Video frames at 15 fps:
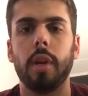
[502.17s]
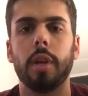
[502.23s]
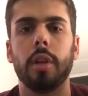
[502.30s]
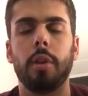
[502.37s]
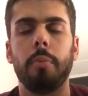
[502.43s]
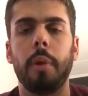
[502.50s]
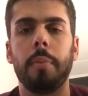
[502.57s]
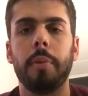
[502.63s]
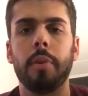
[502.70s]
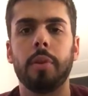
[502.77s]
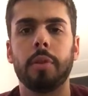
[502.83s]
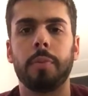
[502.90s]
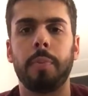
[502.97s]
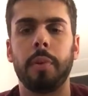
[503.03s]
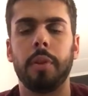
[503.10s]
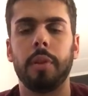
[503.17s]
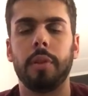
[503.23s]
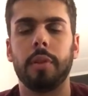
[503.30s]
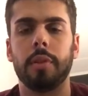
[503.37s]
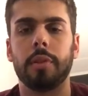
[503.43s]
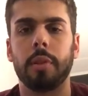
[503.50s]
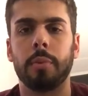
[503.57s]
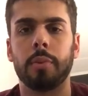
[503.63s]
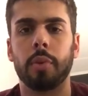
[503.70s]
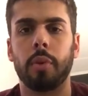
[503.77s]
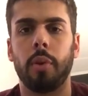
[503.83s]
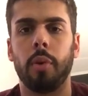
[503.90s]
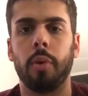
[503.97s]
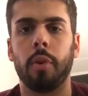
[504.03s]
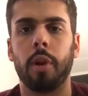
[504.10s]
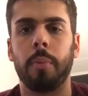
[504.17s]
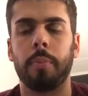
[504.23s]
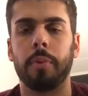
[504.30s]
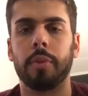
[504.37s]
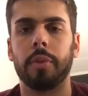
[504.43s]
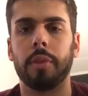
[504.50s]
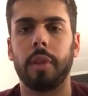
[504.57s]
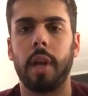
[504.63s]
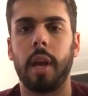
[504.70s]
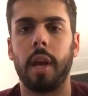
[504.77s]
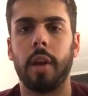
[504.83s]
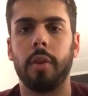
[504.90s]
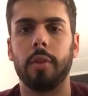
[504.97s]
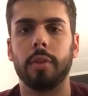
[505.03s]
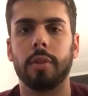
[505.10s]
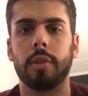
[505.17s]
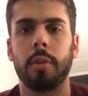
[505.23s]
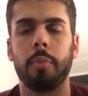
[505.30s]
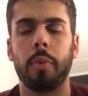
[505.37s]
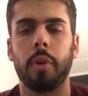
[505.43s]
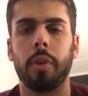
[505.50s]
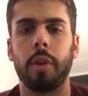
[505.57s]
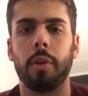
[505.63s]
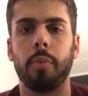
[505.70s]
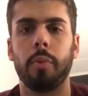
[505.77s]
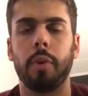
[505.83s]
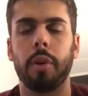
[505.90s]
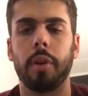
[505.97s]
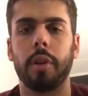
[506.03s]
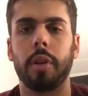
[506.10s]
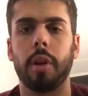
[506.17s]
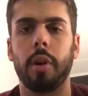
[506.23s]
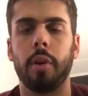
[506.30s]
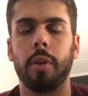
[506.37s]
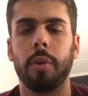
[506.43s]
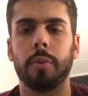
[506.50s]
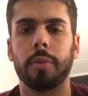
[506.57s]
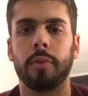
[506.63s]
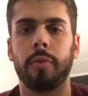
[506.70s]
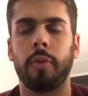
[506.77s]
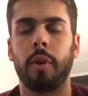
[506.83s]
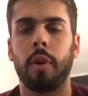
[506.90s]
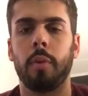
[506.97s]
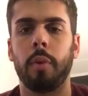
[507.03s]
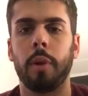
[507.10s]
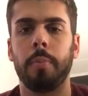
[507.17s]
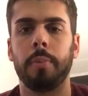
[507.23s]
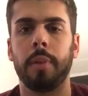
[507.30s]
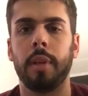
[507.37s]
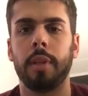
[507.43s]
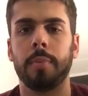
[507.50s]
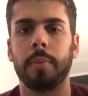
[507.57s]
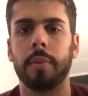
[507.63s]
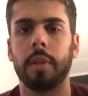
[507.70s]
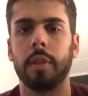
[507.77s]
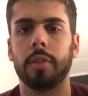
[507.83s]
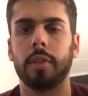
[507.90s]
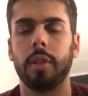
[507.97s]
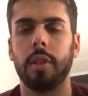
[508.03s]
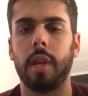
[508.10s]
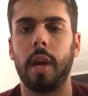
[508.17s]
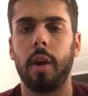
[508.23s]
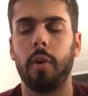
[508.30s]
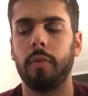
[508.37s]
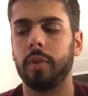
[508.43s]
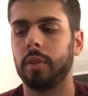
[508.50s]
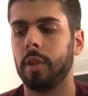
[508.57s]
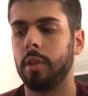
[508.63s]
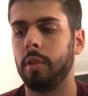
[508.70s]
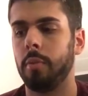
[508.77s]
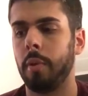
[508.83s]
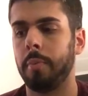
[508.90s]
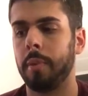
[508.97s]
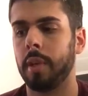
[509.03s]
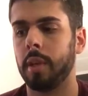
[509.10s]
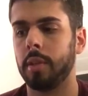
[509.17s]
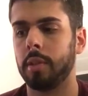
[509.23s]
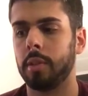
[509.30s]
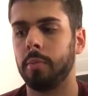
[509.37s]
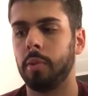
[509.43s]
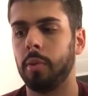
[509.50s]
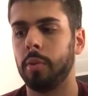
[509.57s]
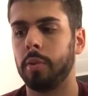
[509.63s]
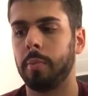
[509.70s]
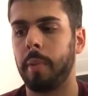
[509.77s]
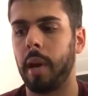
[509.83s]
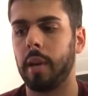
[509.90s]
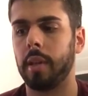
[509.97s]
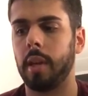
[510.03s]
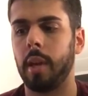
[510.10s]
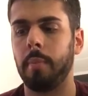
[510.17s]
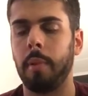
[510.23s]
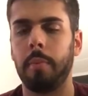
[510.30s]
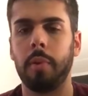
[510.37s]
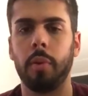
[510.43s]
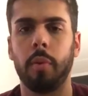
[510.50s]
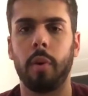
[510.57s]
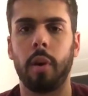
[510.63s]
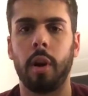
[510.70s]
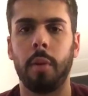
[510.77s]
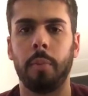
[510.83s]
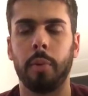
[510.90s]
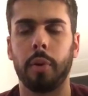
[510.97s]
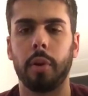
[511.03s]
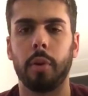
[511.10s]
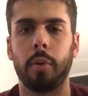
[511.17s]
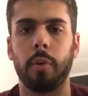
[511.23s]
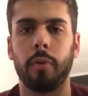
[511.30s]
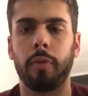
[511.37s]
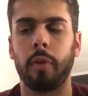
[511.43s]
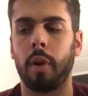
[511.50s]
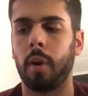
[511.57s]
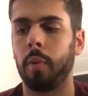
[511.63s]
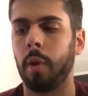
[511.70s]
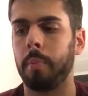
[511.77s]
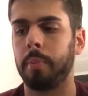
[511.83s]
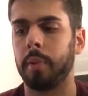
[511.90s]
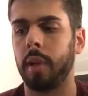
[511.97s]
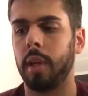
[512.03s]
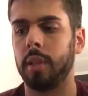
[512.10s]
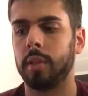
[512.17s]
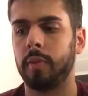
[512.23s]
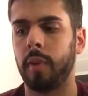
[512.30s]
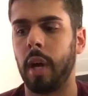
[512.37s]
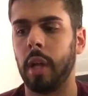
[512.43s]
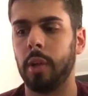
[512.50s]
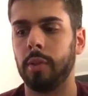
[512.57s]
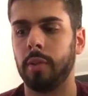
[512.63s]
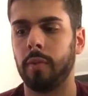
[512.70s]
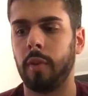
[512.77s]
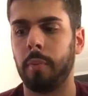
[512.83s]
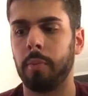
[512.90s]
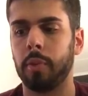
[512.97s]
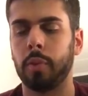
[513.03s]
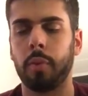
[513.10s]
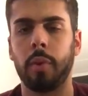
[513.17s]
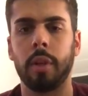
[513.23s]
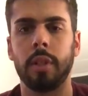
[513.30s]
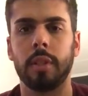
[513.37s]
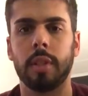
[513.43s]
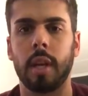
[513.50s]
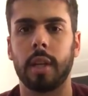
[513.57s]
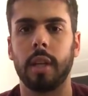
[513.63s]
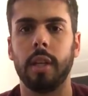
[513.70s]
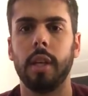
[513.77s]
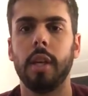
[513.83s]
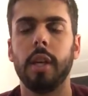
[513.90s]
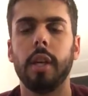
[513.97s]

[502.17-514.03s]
maybe there's been some sort of hold up or delay on somewhere that you wanted to go that was a faraway place potentially. Now, all of a sudden, you might be getting some news about, maybe you are able to go to a faraway place following November 22nd.